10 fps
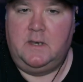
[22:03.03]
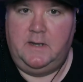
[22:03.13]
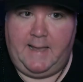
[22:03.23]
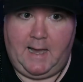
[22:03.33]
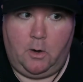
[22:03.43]

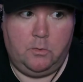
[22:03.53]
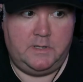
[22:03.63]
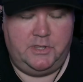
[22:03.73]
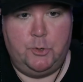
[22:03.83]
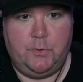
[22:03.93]
Now,
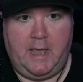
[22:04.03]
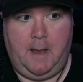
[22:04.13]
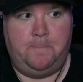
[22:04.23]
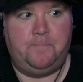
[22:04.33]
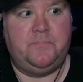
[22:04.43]
in the new
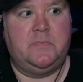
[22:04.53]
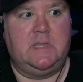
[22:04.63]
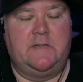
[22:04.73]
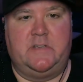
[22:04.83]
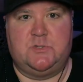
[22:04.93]
game,
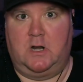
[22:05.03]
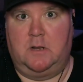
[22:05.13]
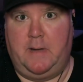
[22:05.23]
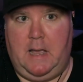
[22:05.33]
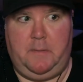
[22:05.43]
if he's
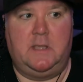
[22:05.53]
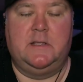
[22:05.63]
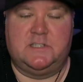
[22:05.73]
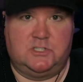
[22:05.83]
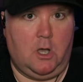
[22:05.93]
running by me,
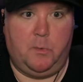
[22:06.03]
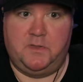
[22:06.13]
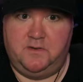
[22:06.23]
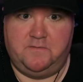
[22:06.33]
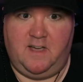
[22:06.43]
this is all
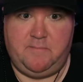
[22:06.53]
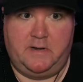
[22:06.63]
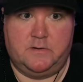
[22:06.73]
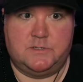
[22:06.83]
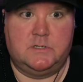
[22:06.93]
within 5
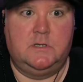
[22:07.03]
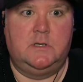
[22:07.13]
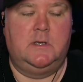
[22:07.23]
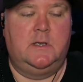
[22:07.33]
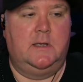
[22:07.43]
meters.
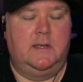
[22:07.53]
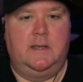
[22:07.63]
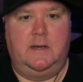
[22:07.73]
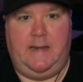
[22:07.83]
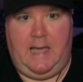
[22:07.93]

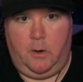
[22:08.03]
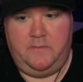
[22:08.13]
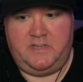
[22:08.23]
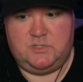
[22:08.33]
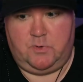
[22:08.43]
Now,
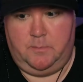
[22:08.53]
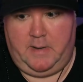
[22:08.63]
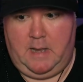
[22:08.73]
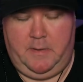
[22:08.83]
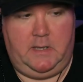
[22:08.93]
if he's running
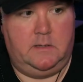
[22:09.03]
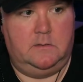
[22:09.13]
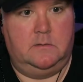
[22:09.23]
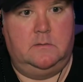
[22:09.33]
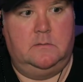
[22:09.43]
by me,
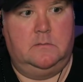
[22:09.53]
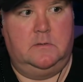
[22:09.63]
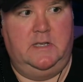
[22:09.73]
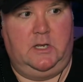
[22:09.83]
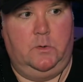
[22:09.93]

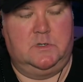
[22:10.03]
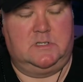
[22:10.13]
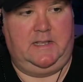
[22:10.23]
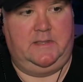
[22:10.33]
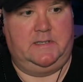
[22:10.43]
it goes
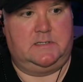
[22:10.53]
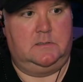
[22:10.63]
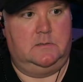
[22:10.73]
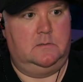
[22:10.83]
like this.